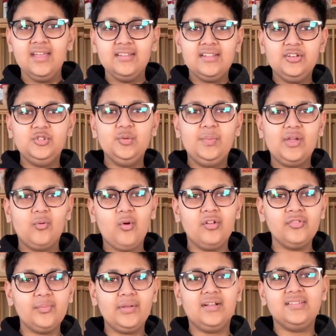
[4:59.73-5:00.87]
then 2 big ones,
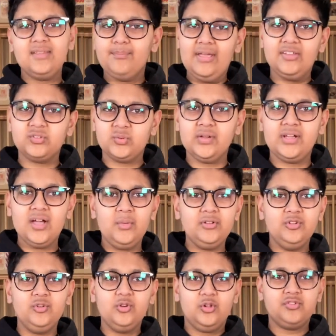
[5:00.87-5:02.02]
because it bakes quicker when
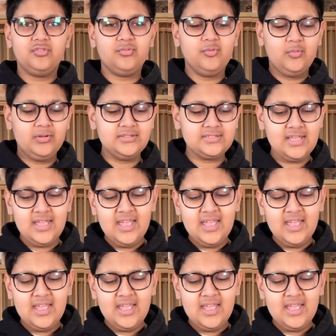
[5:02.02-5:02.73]
you do lots of small ones.